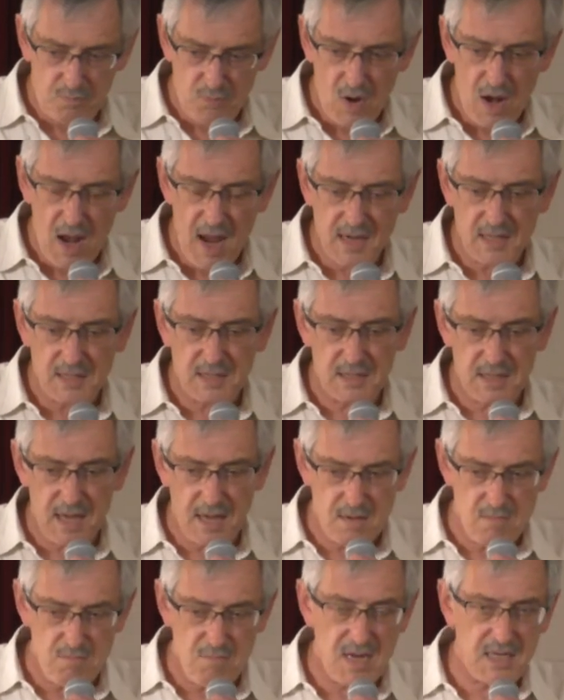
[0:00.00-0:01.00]
price,
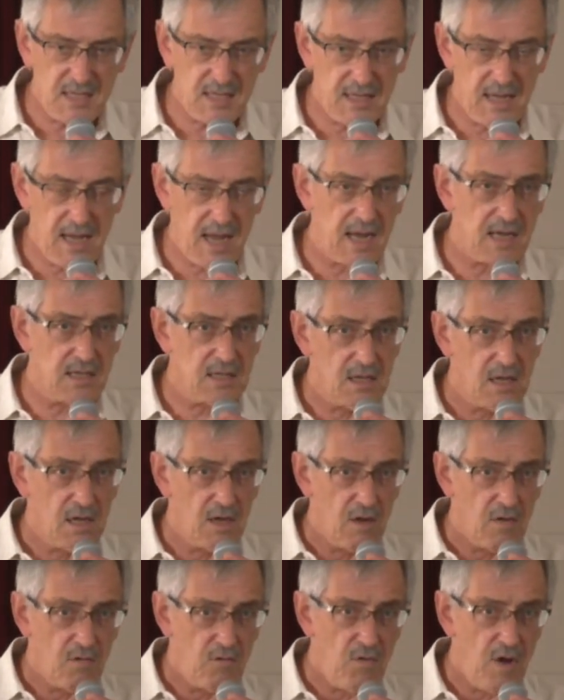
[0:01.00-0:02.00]
and mitigate
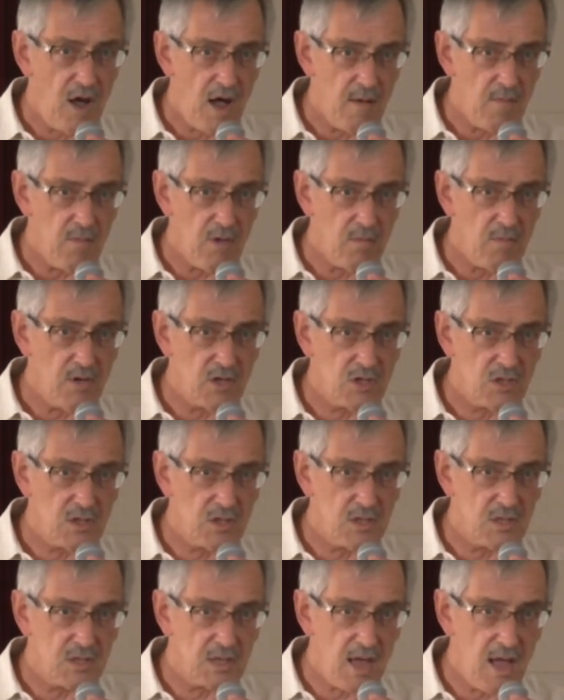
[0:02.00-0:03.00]
farm
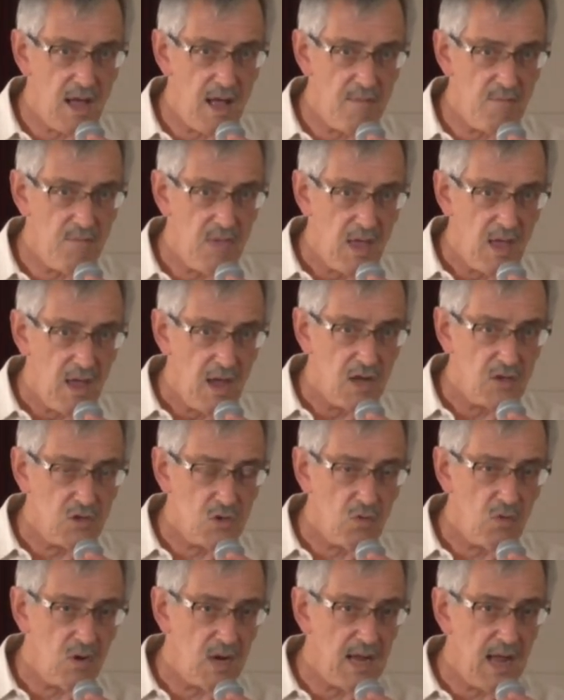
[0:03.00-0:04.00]
emissions, has
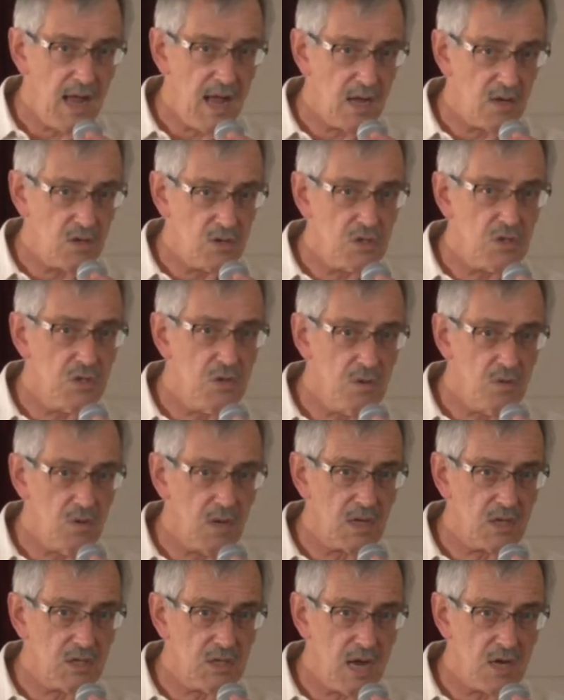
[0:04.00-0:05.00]
already had two
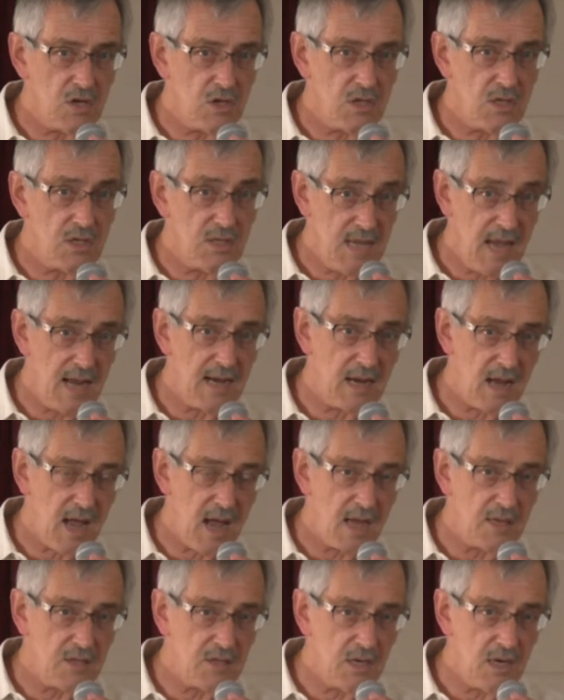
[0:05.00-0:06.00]
extension
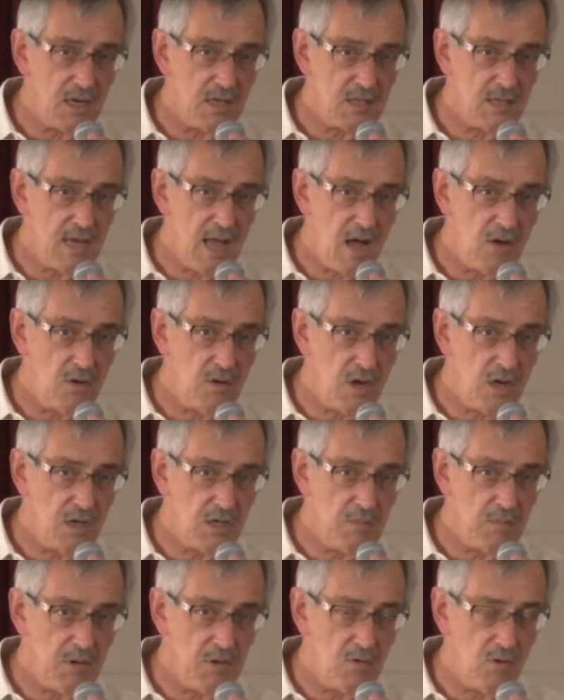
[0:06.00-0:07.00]
deadlines, and it's now going
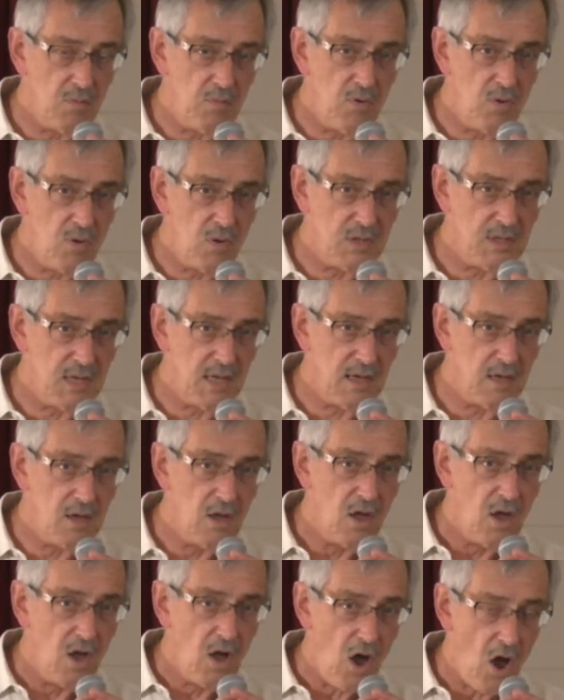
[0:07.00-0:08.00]
to be
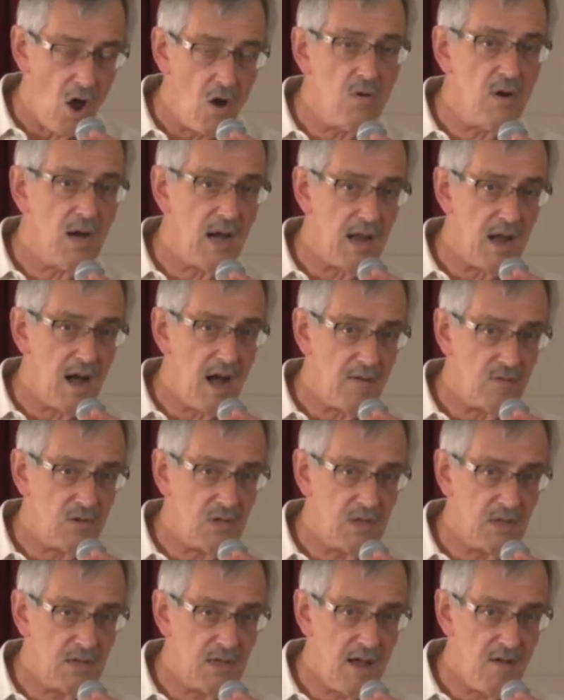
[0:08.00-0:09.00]
reporting only
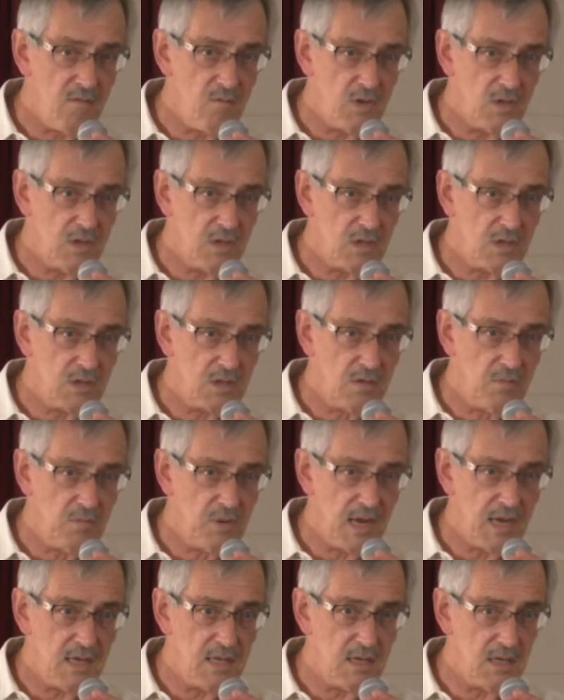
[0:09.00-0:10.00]
after the government has
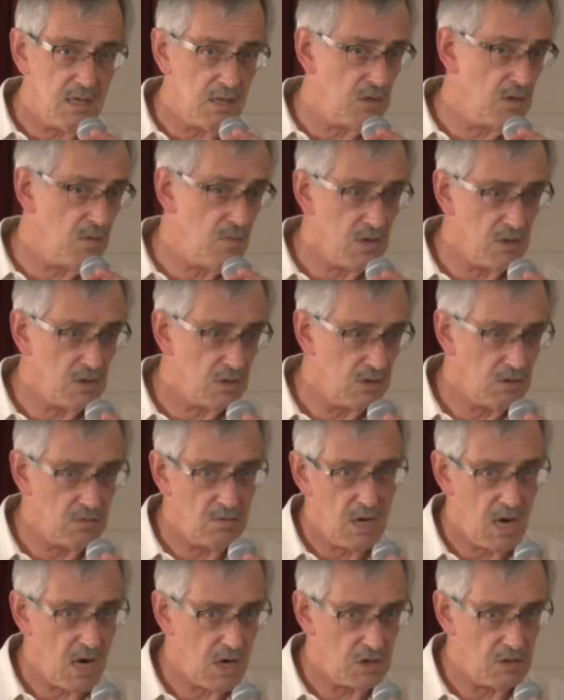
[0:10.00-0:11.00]
completed its emissions
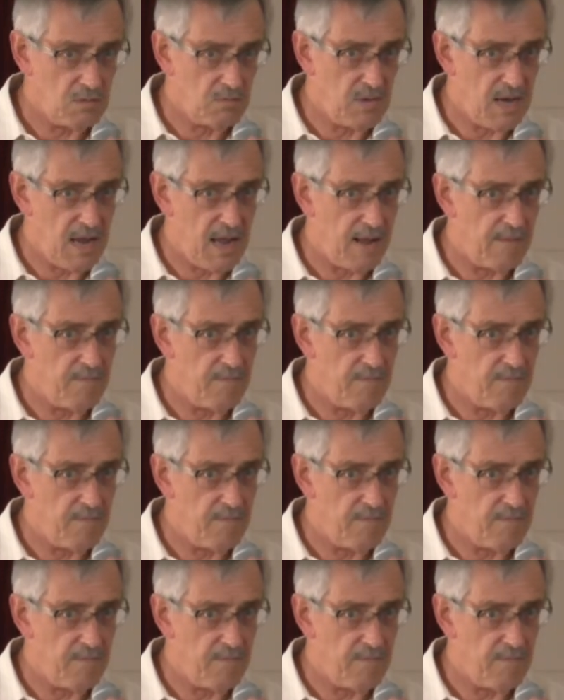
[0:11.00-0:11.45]
reduction plan.